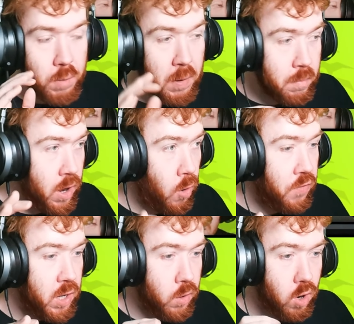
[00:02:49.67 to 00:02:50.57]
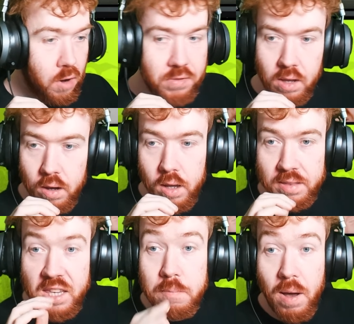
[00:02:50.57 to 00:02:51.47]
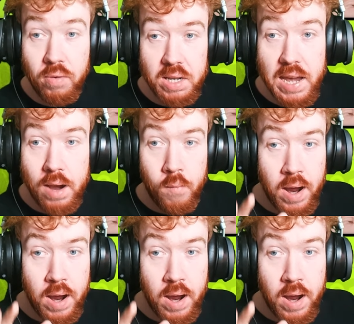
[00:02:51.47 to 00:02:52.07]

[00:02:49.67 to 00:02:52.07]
we put on my old video of the debuffer Diane,